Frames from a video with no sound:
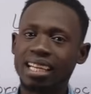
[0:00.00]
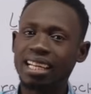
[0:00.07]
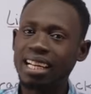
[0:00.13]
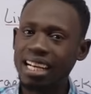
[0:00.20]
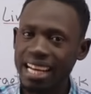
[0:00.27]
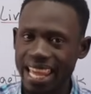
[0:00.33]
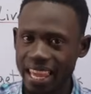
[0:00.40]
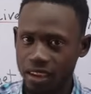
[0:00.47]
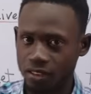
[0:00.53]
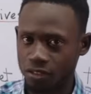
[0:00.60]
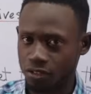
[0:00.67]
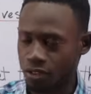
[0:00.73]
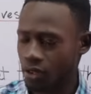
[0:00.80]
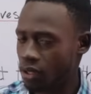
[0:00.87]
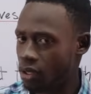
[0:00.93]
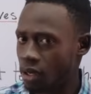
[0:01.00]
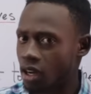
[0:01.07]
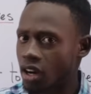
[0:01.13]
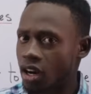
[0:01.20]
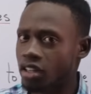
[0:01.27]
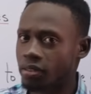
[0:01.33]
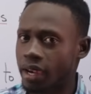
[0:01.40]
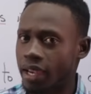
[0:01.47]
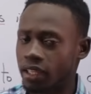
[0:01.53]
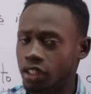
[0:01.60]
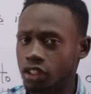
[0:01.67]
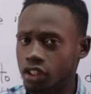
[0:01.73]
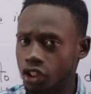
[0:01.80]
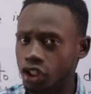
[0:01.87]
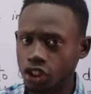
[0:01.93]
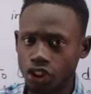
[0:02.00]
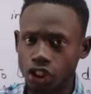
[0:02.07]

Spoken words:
Live. All right, good